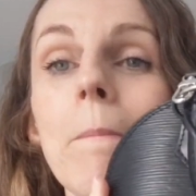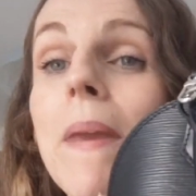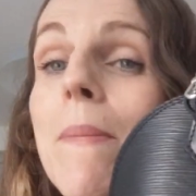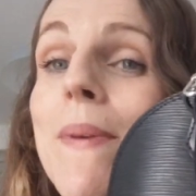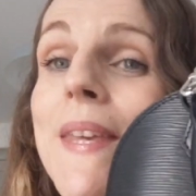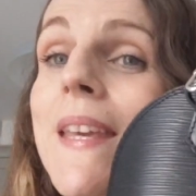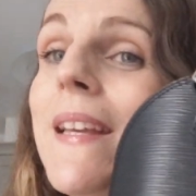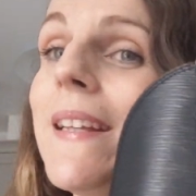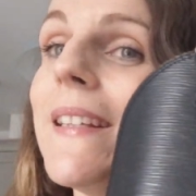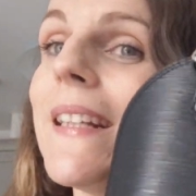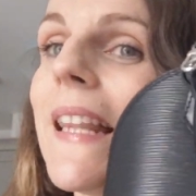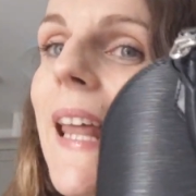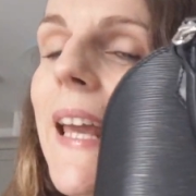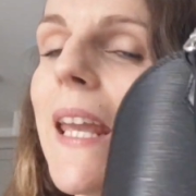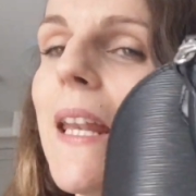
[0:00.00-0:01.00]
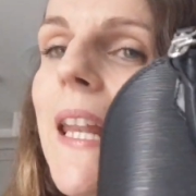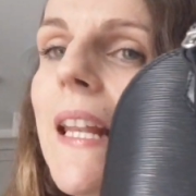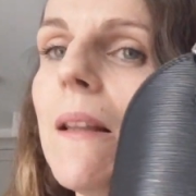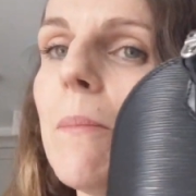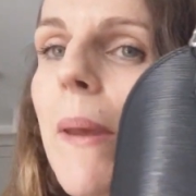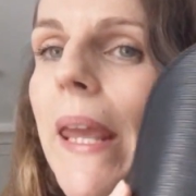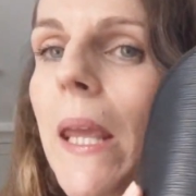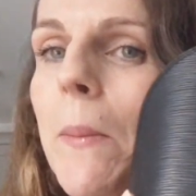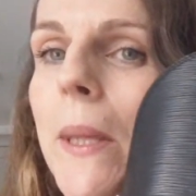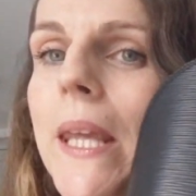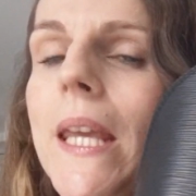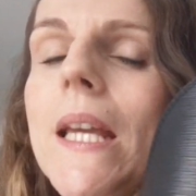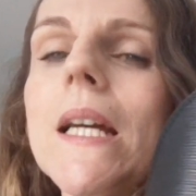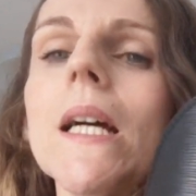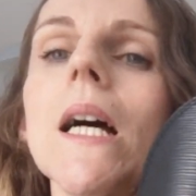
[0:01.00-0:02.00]
BB, like a little
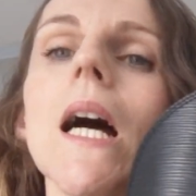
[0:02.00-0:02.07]
baby,